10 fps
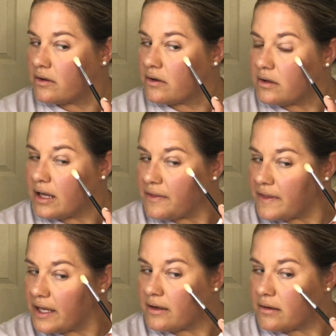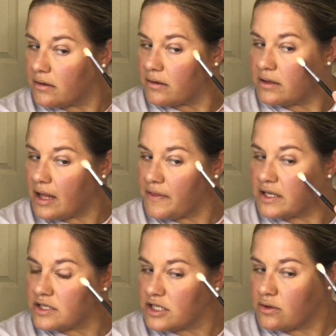Nothing
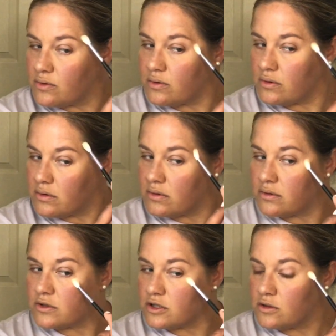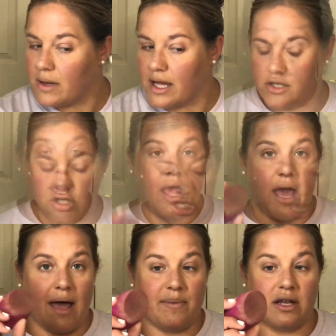too much.
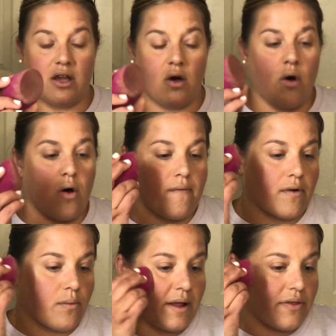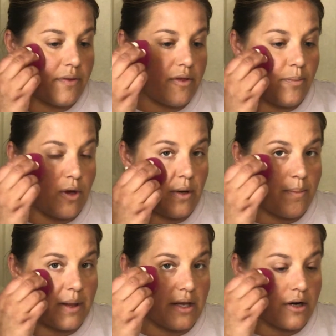I'm gonna go over with the beauty
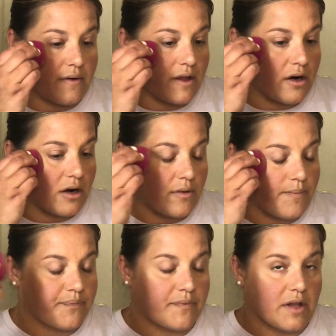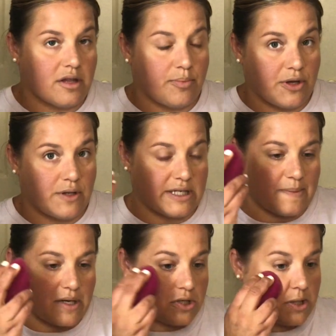blender, the beauty
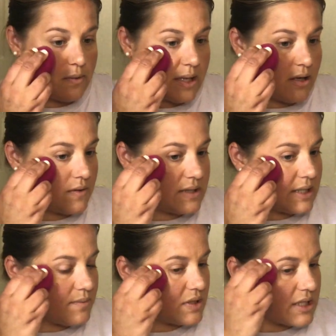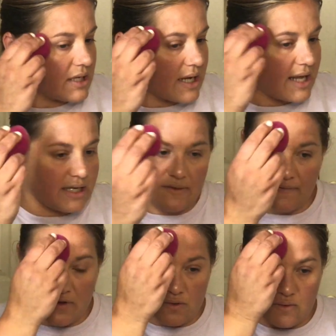sponge that we use, and I'm just gonna kind of
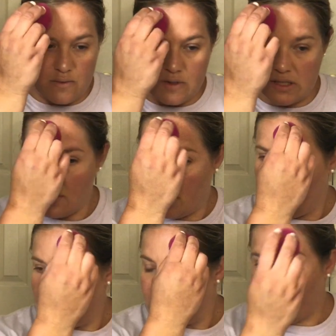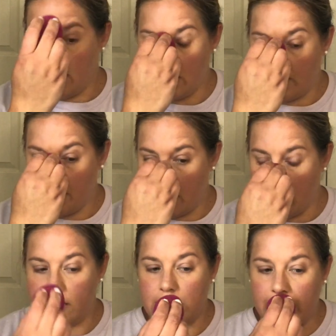diffuse where I just put it
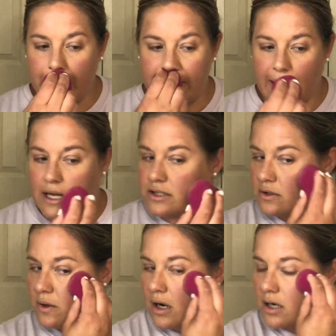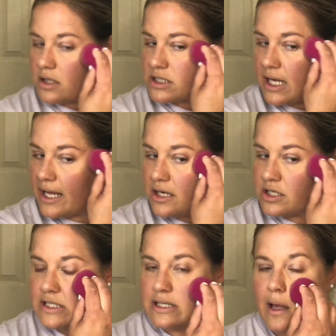on so it's not too harsh, kind of
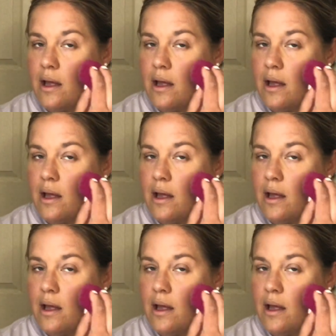just